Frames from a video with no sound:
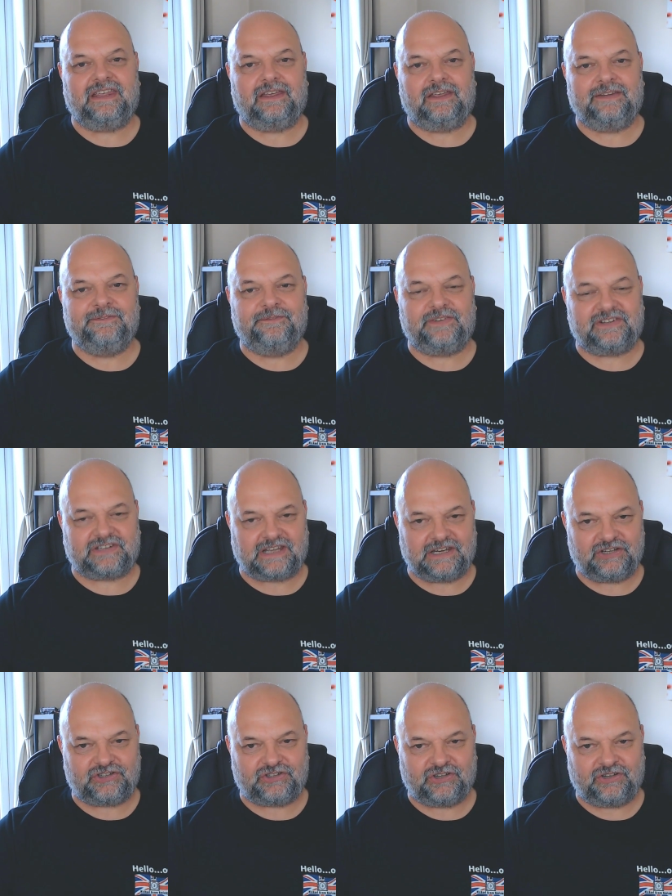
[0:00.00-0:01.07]

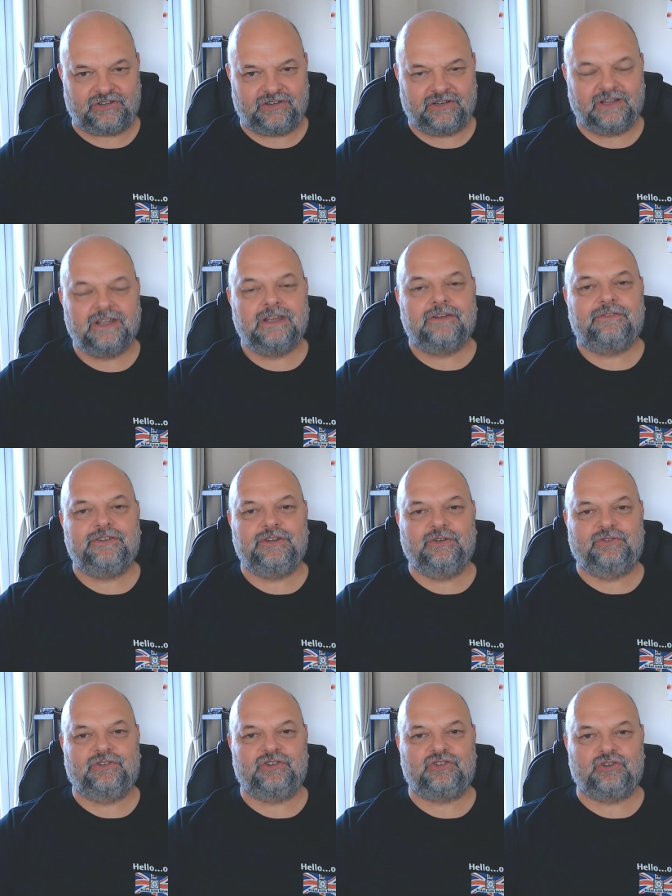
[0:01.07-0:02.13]
invitation for you
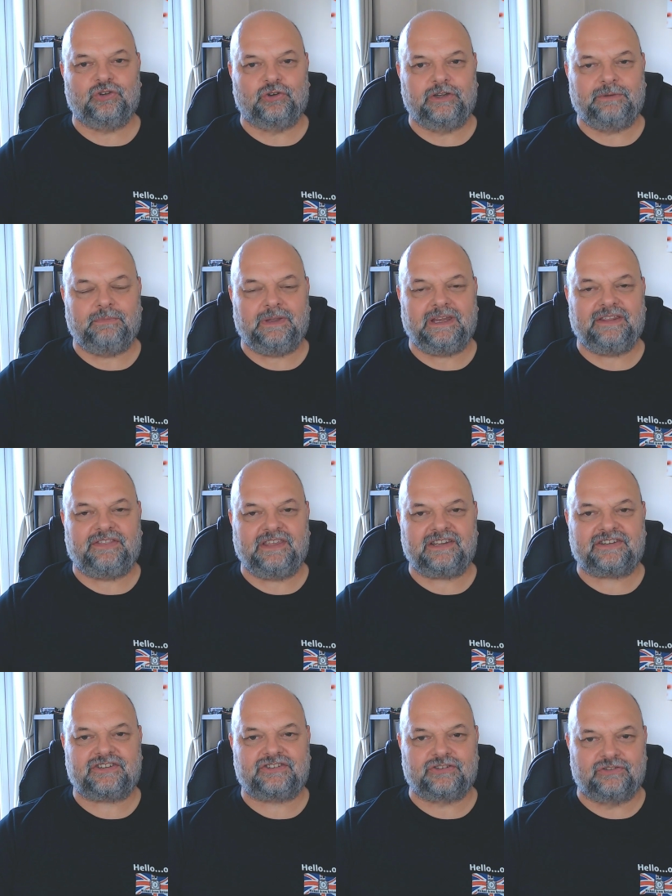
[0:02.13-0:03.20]
to join me this
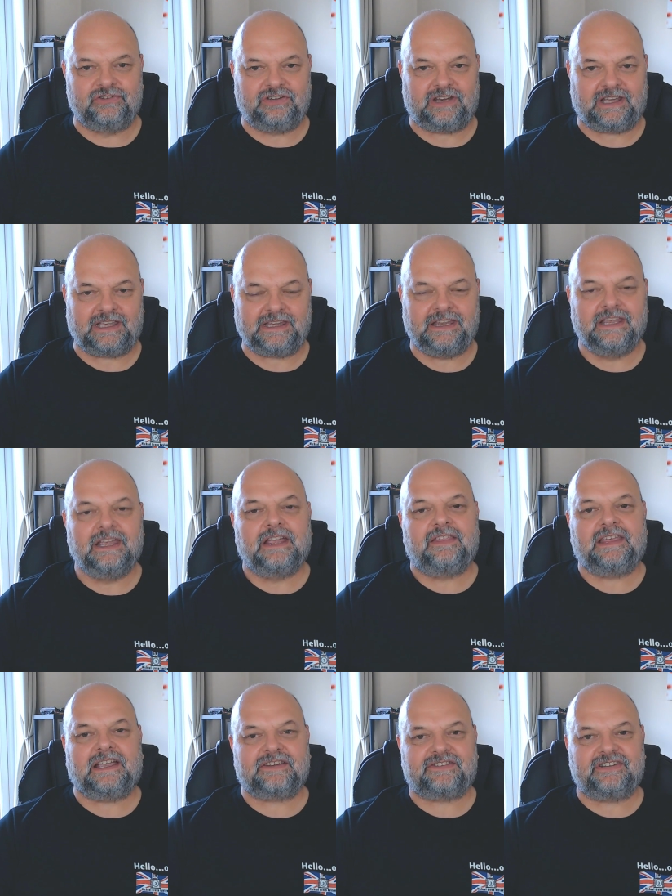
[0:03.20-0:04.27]
Sunday.
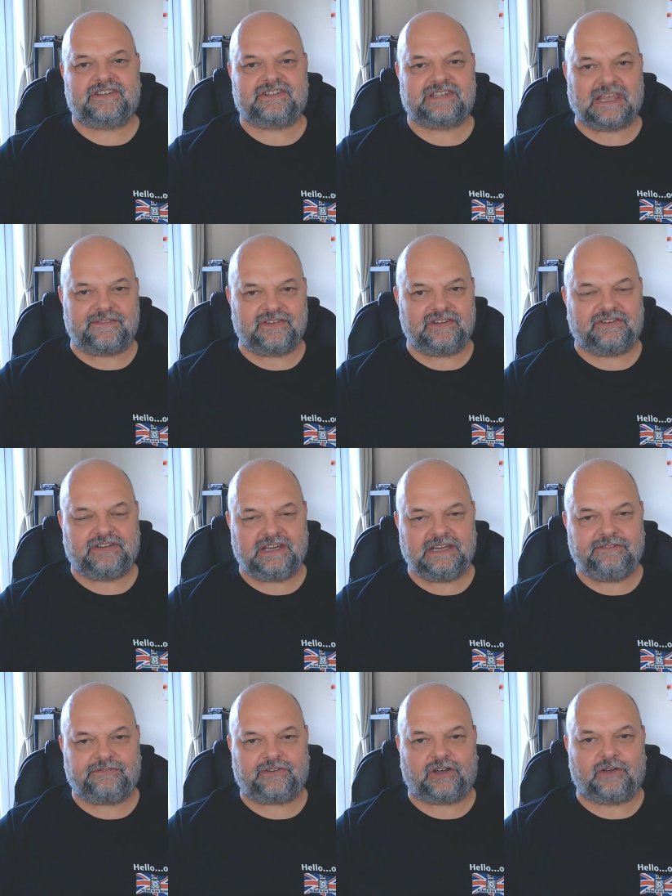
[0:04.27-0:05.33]
That's the
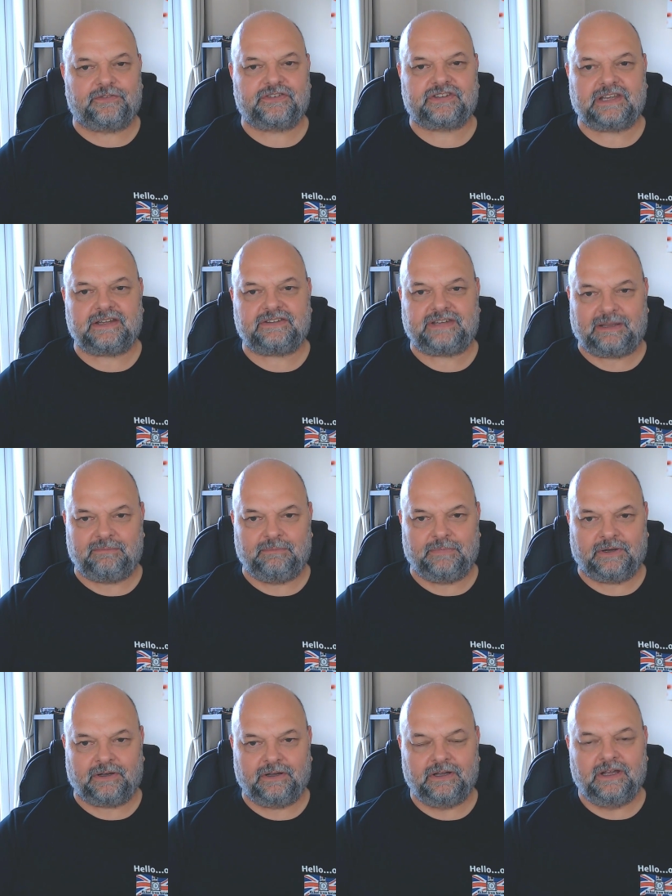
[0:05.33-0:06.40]
17th of
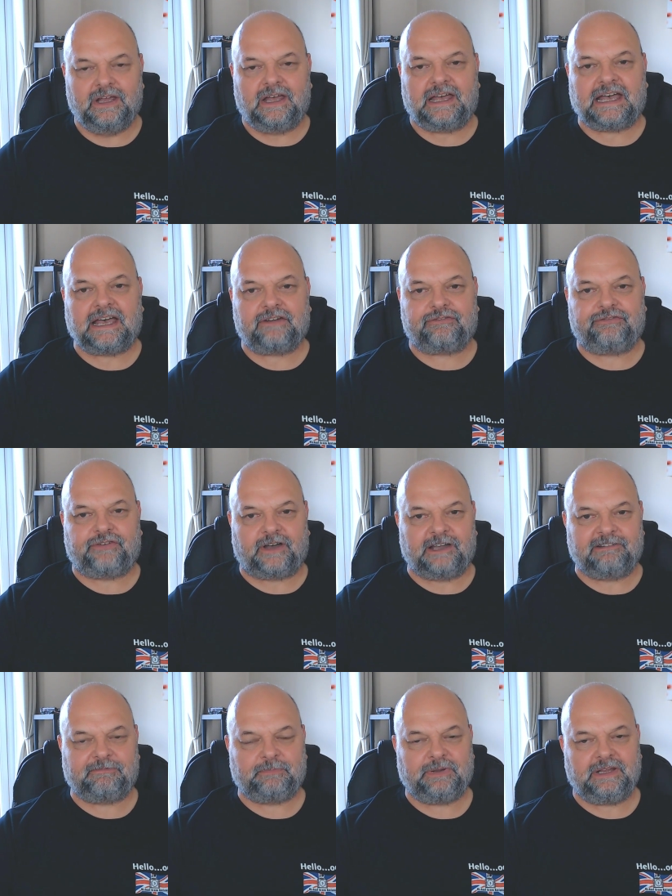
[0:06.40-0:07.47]
September at
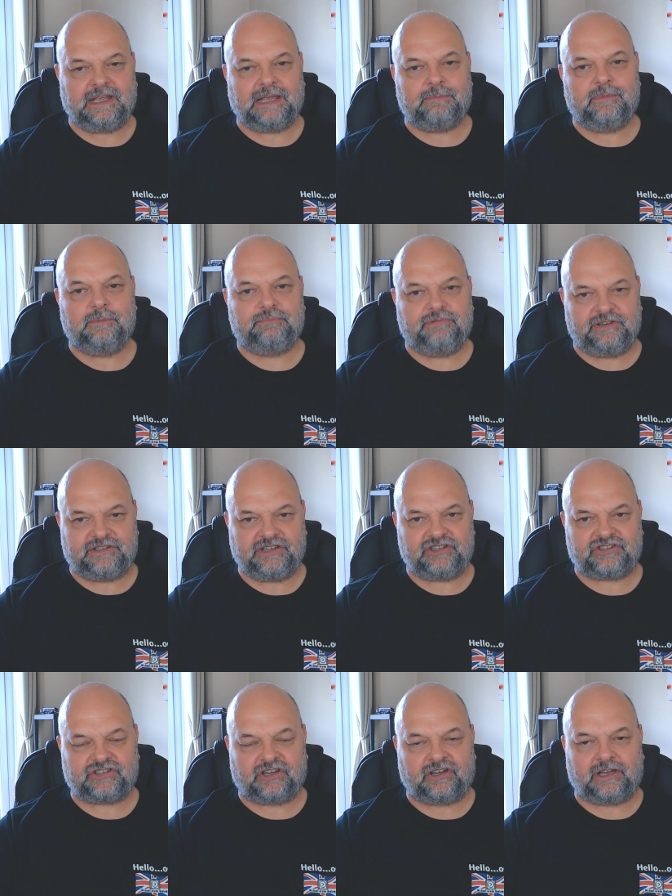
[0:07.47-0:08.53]
5pm British
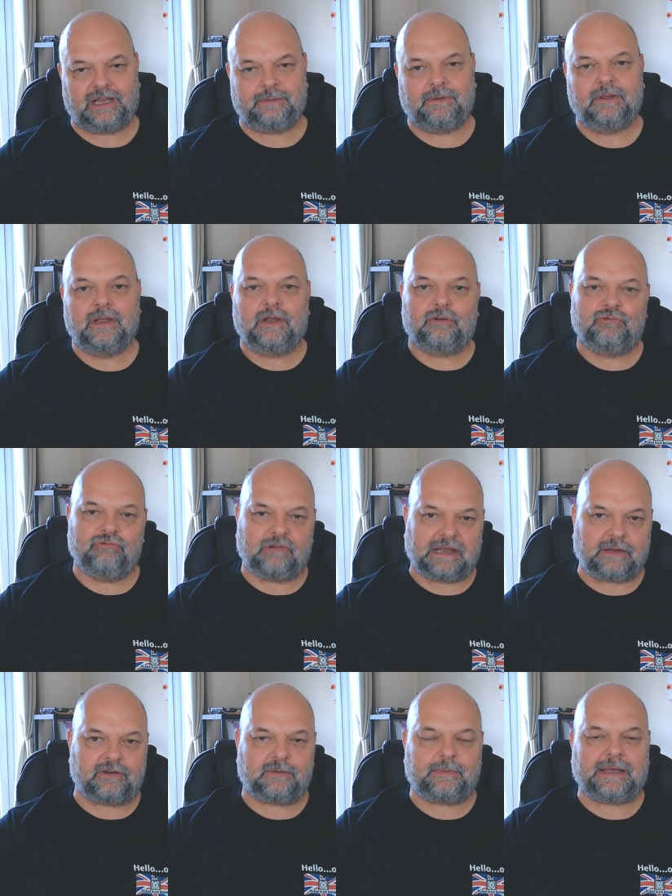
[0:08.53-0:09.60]
time,
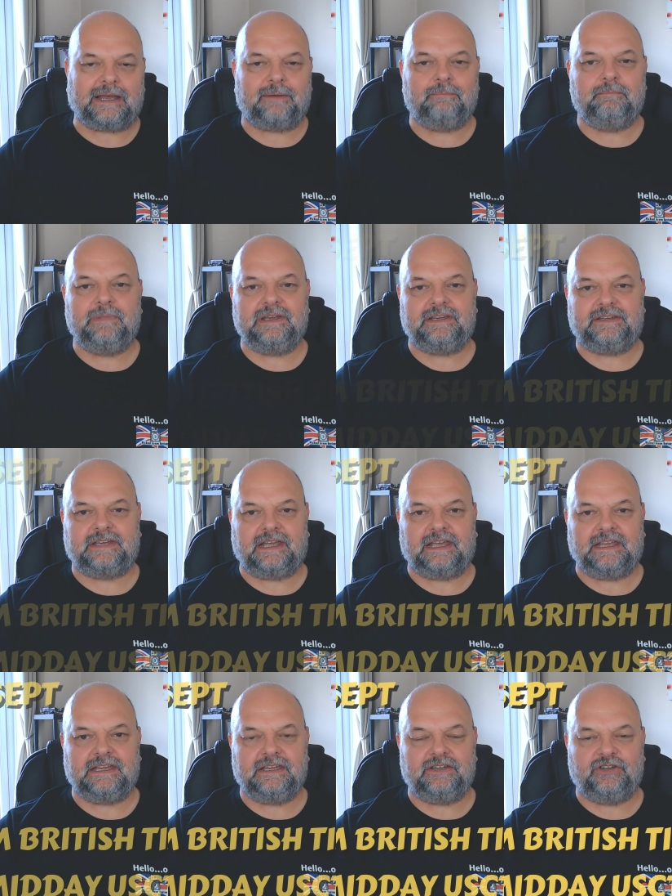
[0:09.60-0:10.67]
round about
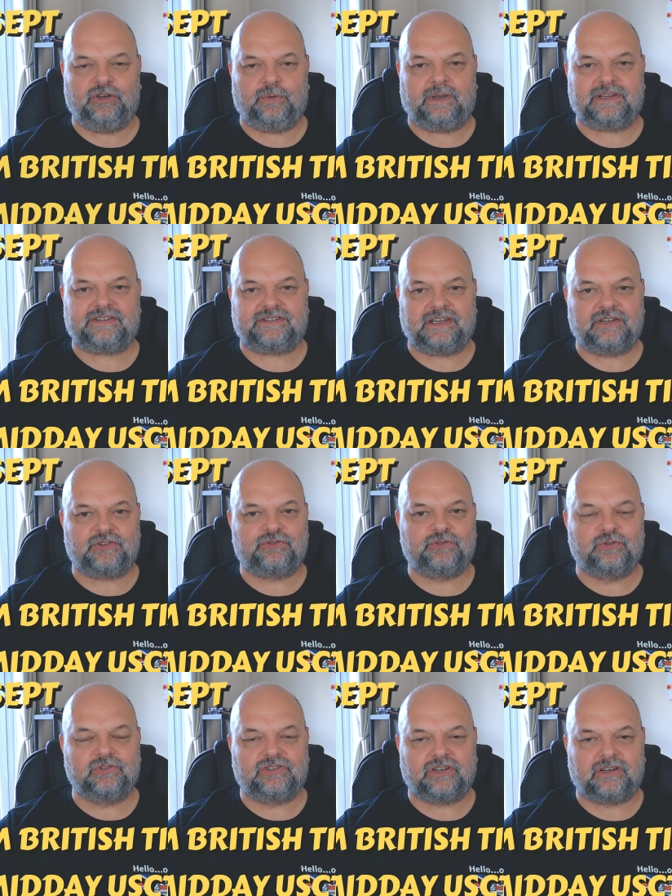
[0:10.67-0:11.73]
midday US
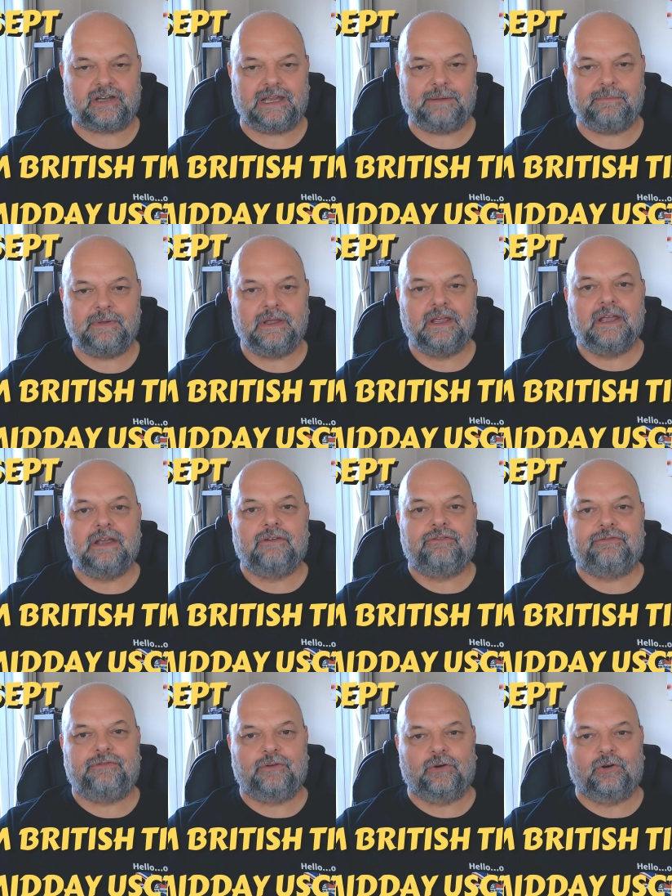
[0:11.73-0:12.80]
Central time
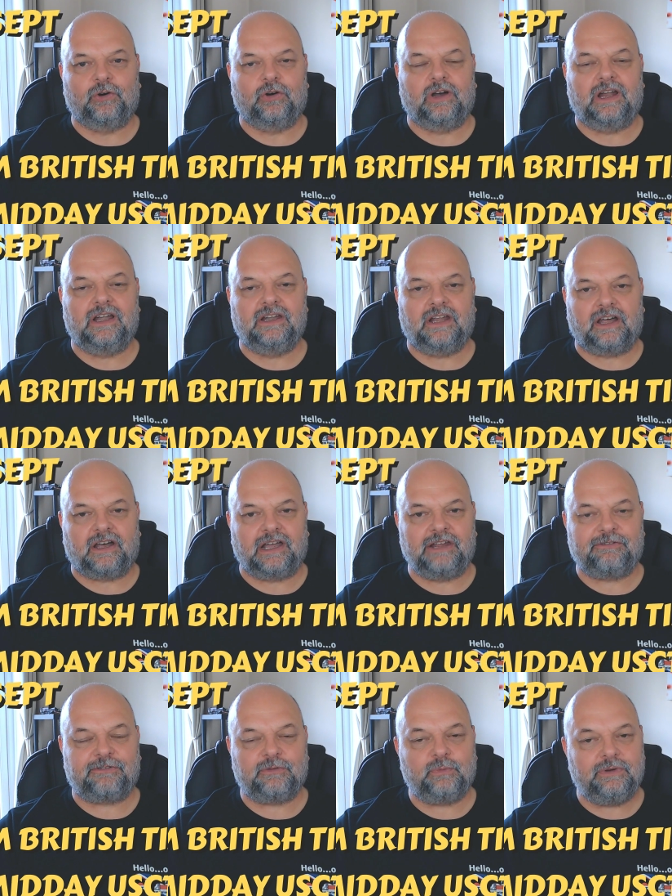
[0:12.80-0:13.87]
for a
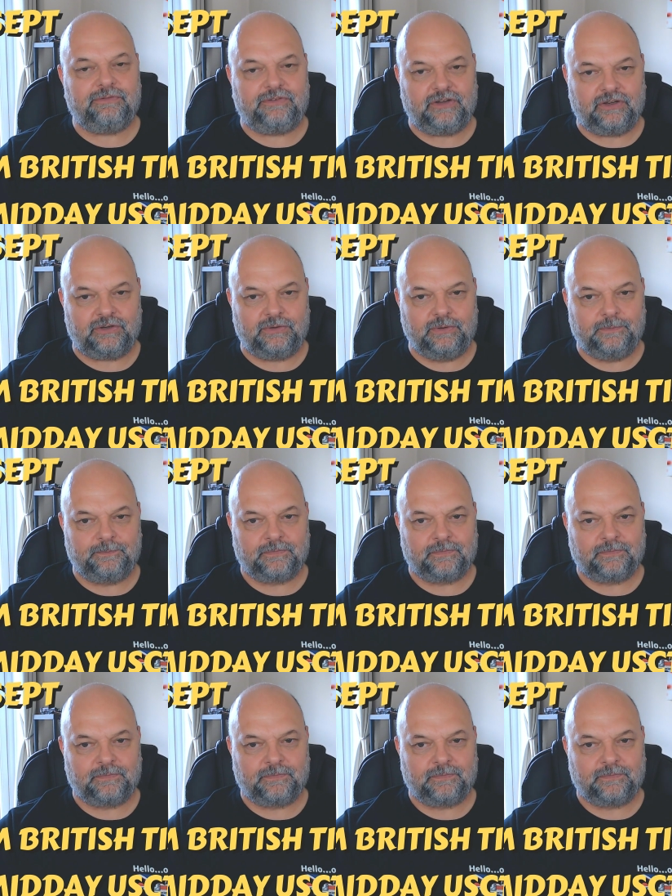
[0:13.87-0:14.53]
live review.